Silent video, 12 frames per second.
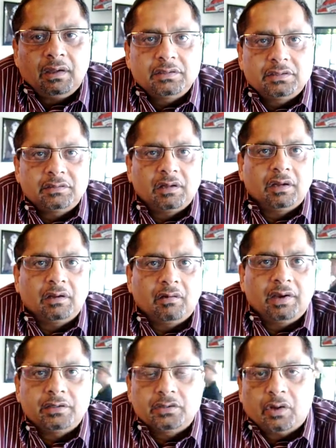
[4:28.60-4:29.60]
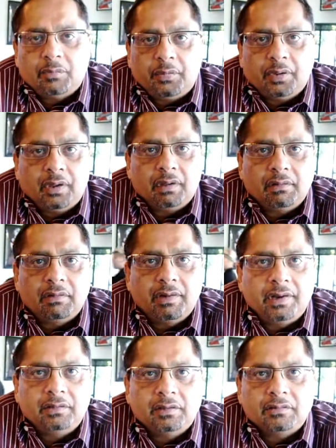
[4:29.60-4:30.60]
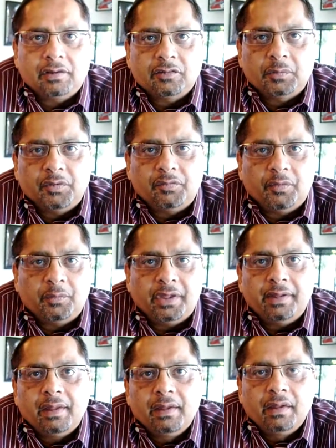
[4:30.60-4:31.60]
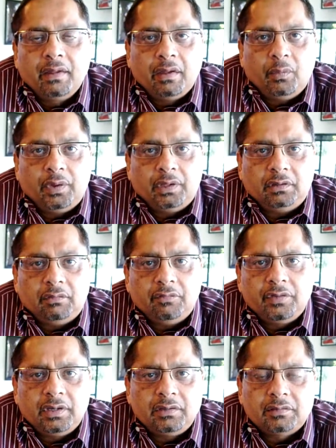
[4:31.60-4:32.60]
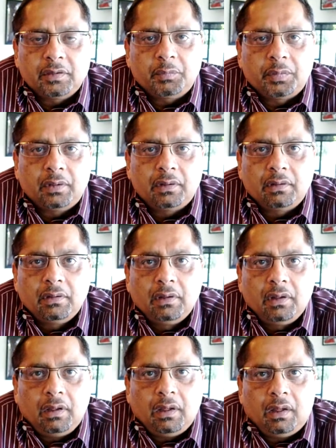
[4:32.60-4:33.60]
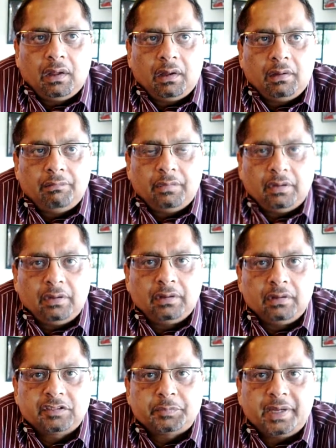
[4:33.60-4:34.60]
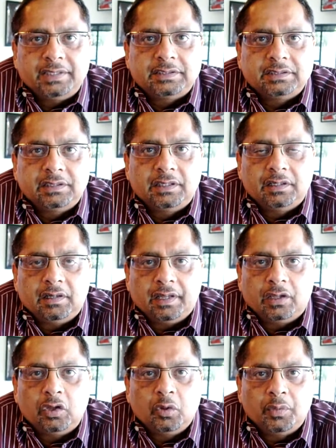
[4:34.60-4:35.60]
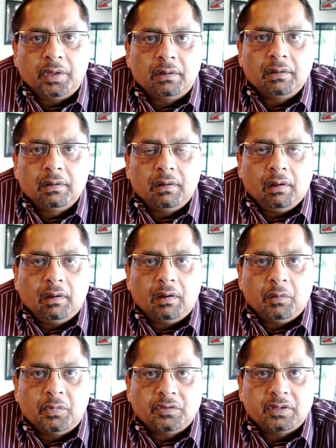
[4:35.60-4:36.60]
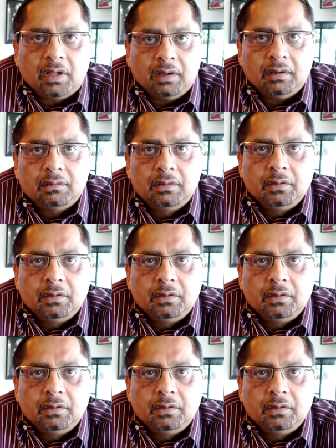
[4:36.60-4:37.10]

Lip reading: And she's done a great job by creating this recipe for me with very simple little spices in it, like cumin, garam masala,